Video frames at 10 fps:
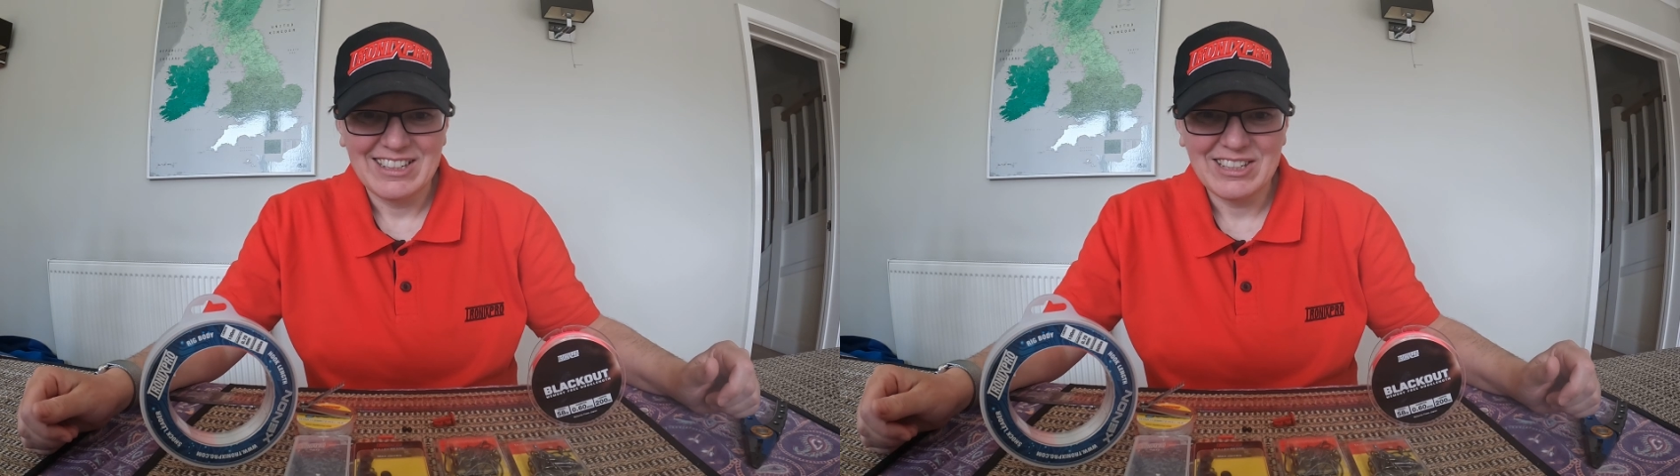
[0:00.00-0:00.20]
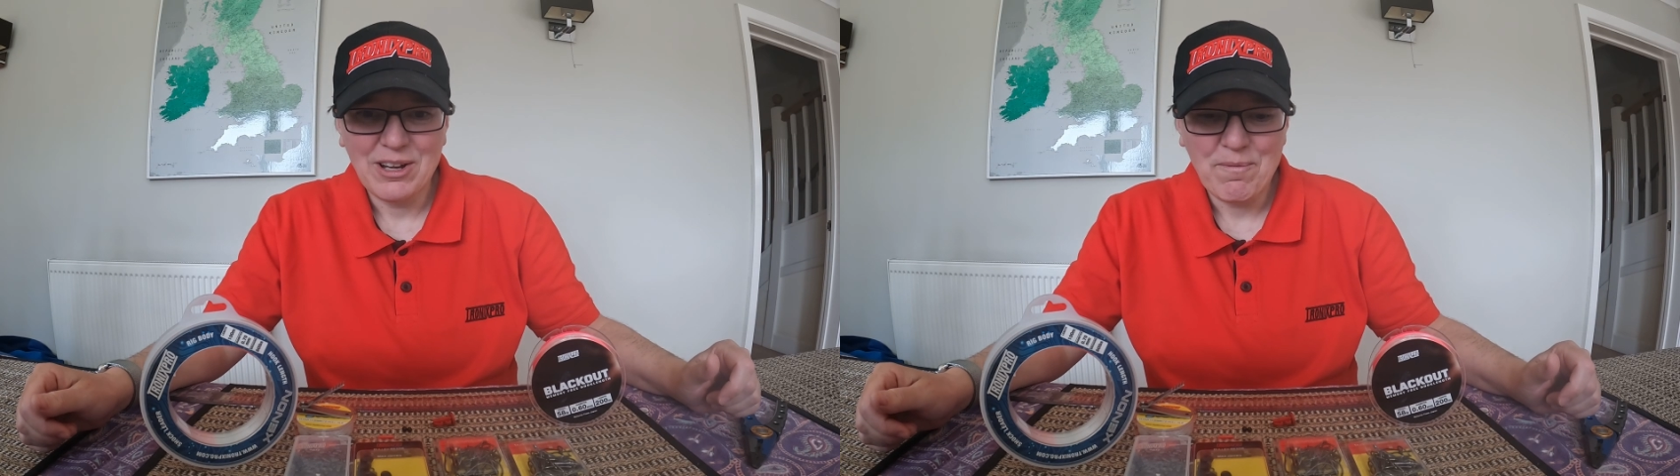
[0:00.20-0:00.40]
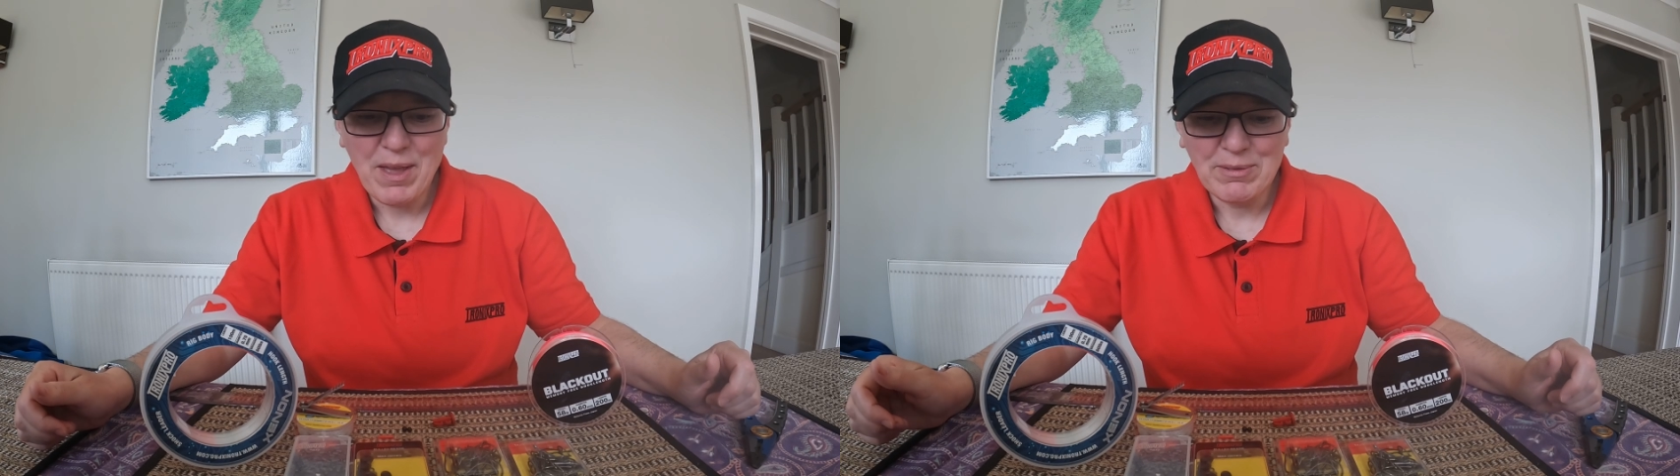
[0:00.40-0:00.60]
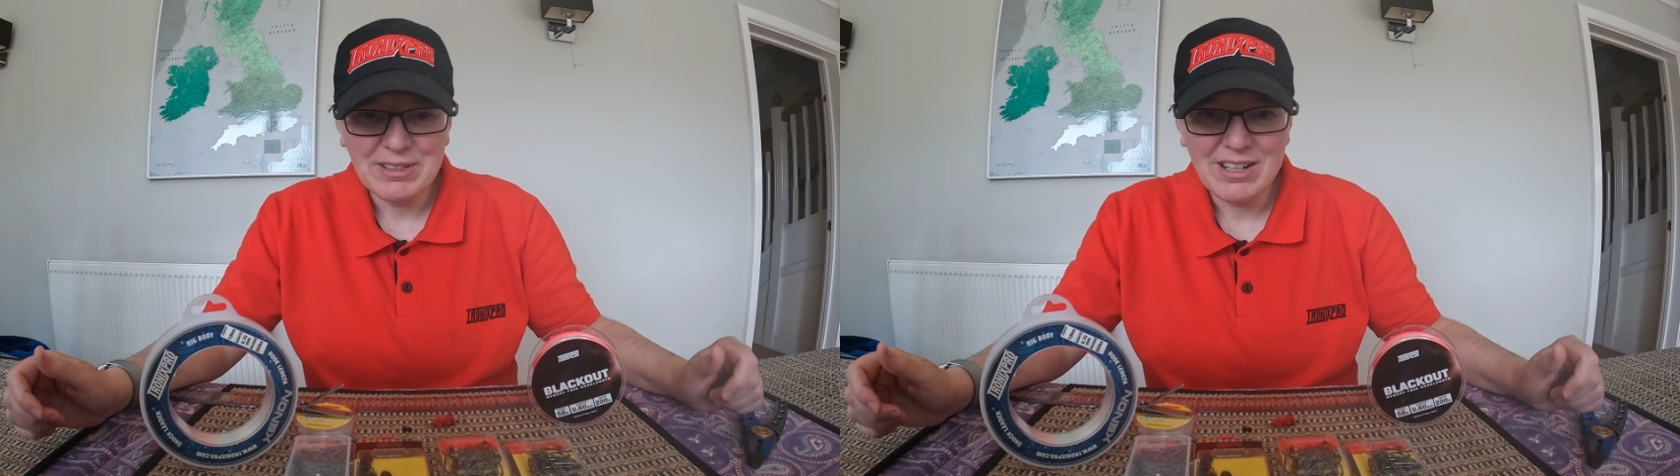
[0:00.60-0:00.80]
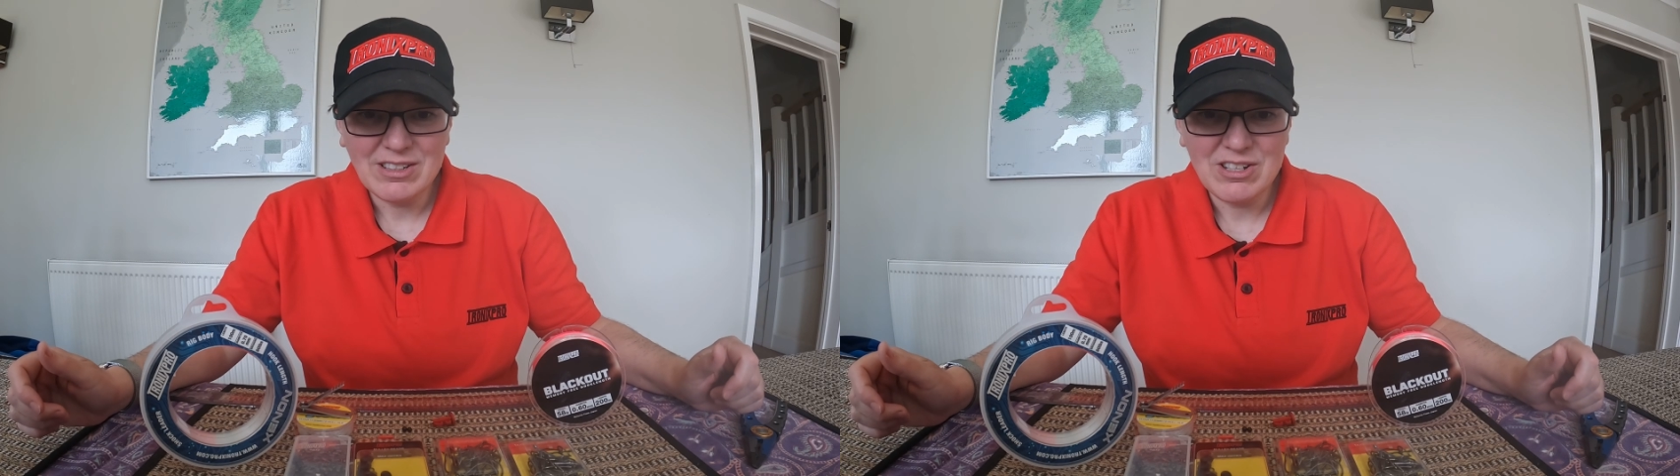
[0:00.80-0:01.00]
So I was
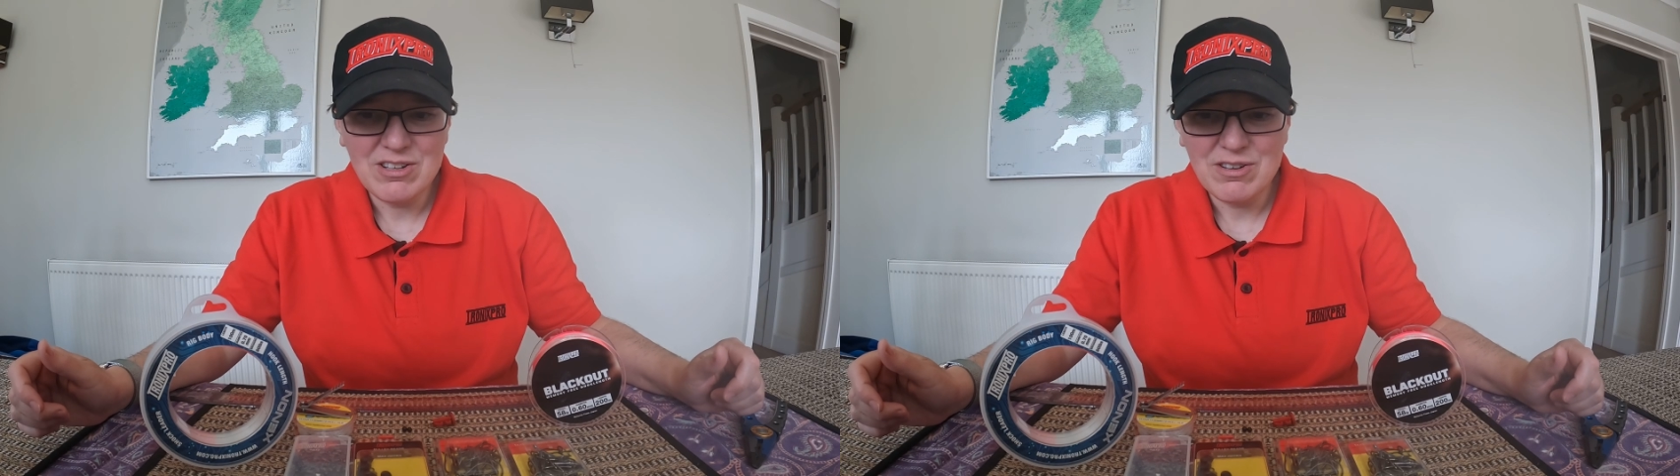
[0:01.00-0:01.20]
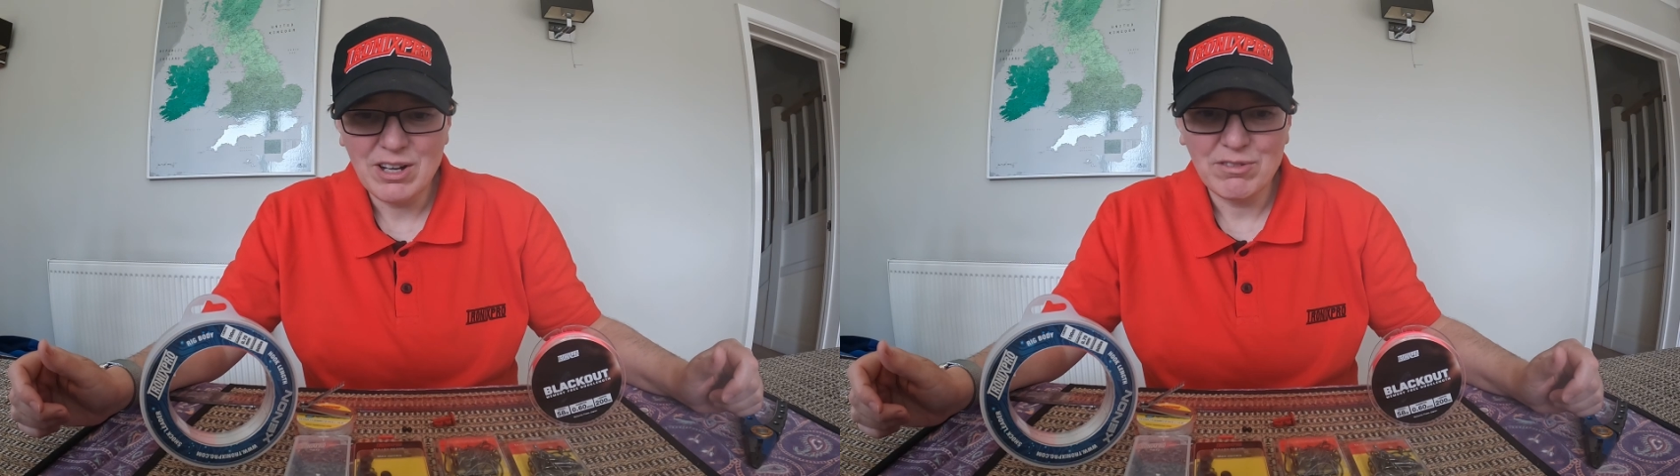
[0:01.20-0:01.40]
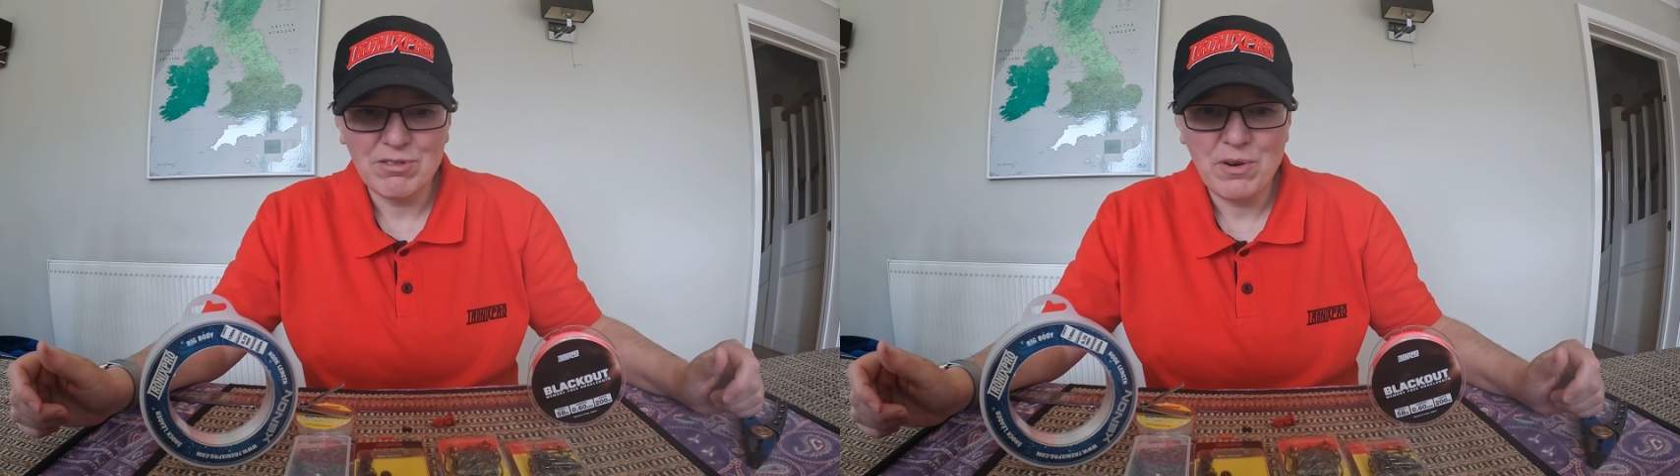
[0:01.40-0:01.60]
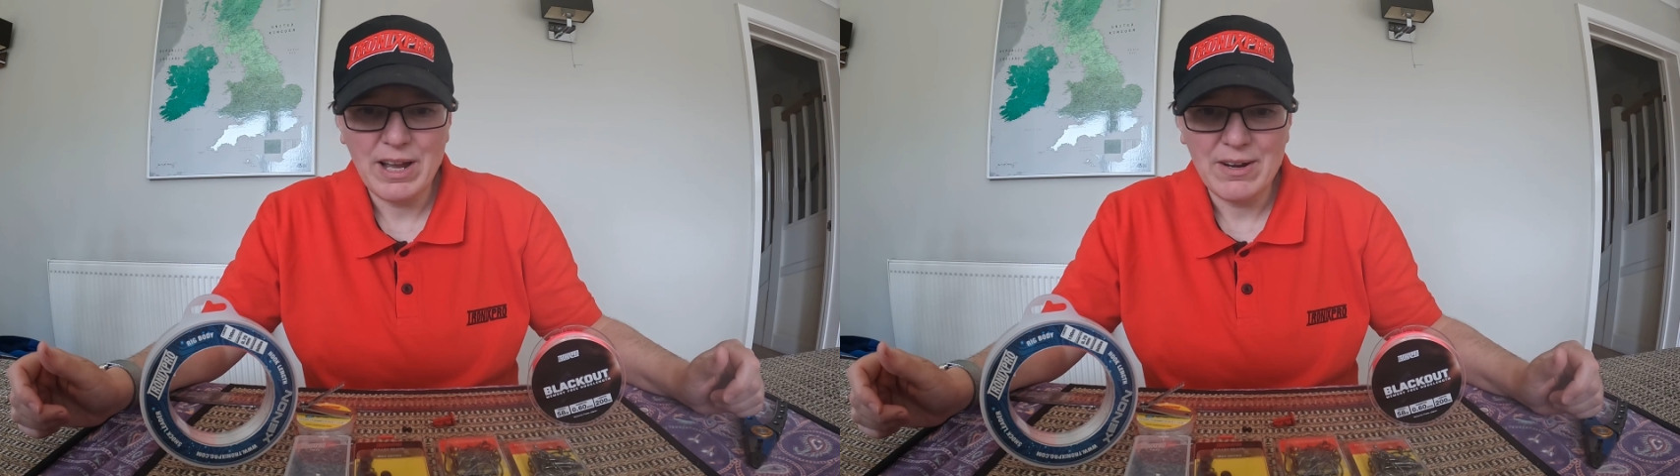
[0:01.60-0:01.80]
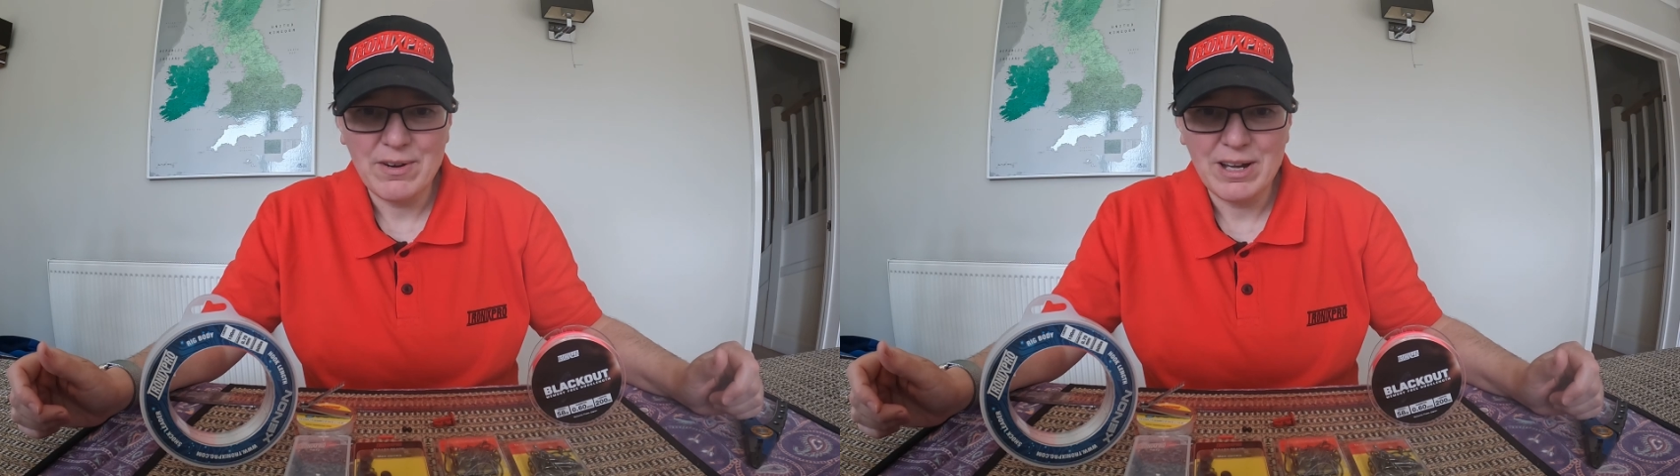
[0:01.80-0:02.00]
asked to go through how